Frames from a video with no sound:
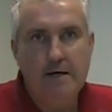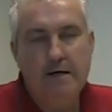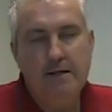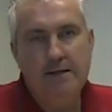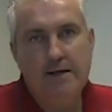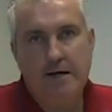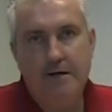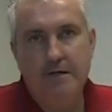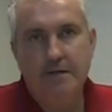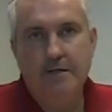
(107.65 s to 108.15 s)

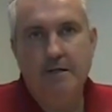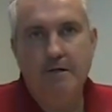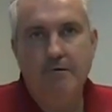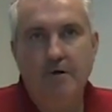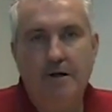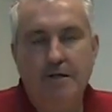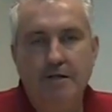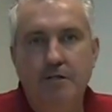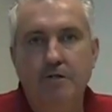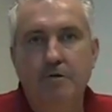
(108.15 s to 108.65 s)
That is the
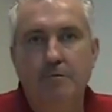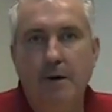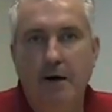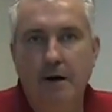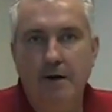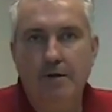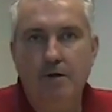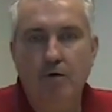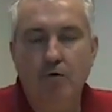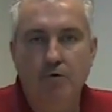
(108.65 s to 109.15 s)
race to
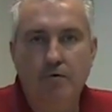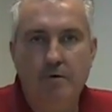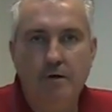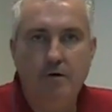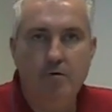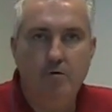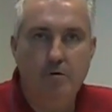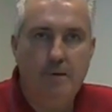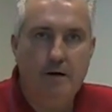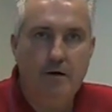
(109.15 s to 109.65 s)
Dubai, the
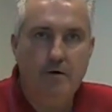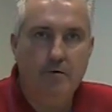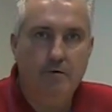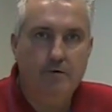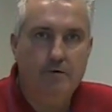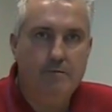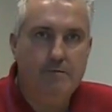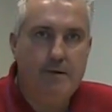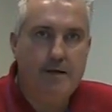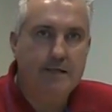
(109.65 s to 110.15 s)
European
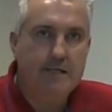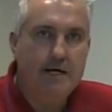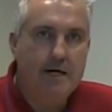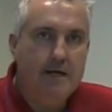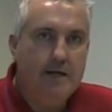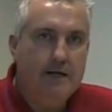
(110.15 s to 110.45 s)
order of merits,